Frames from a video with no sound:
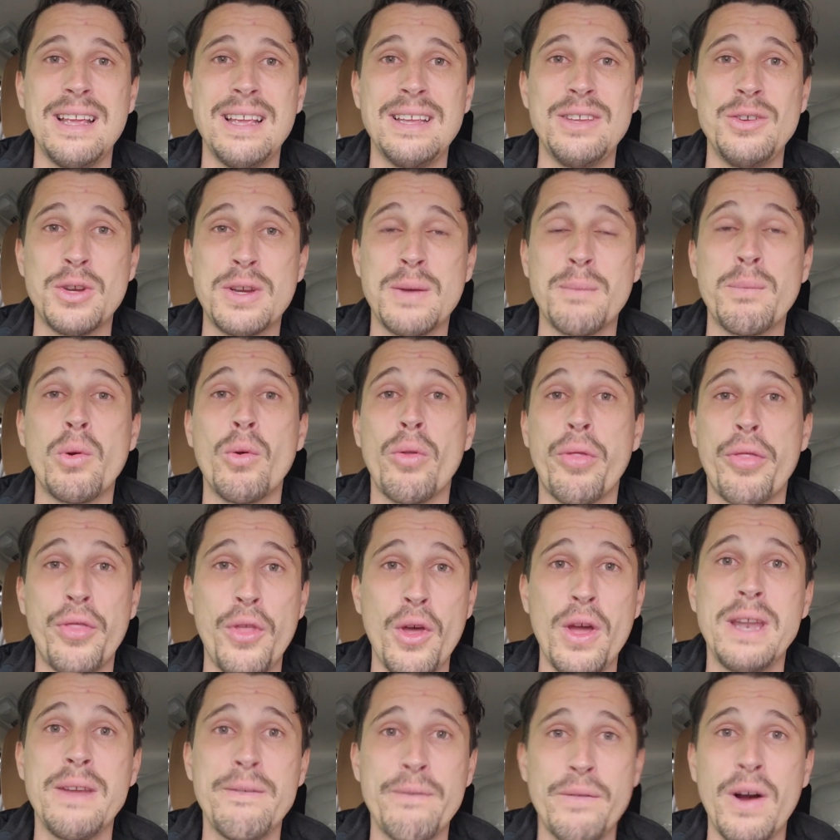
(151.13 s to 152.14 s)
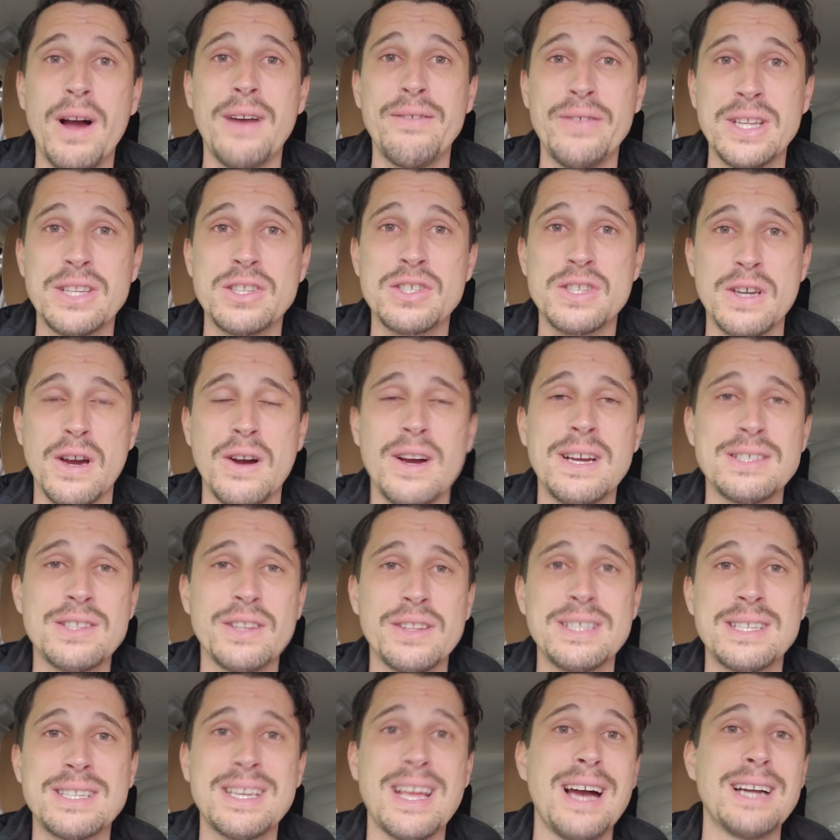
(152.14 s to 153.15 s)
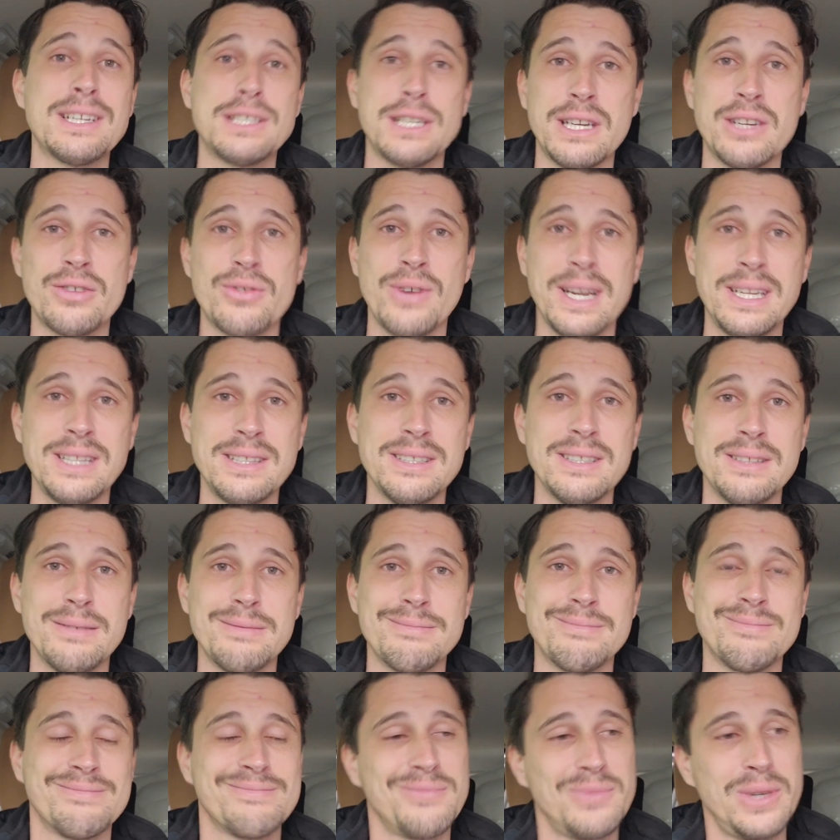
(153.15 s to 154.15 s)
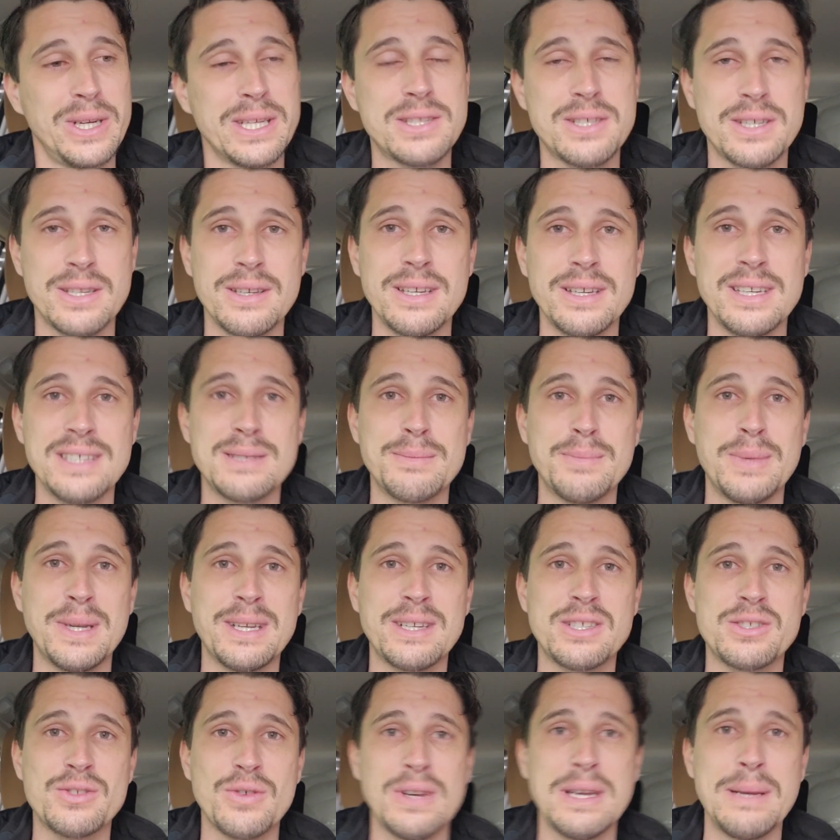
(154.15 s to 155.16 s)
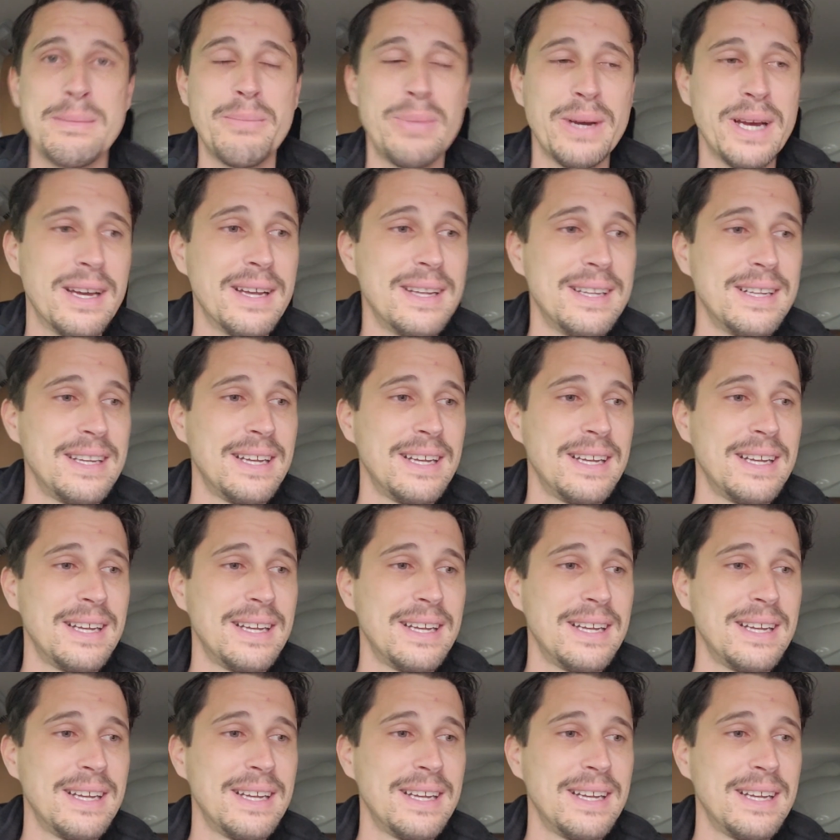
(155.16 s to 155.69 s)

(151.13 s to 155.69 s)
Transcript: You can put 35-inch tires on this car to correct it, which is a bit extreme, but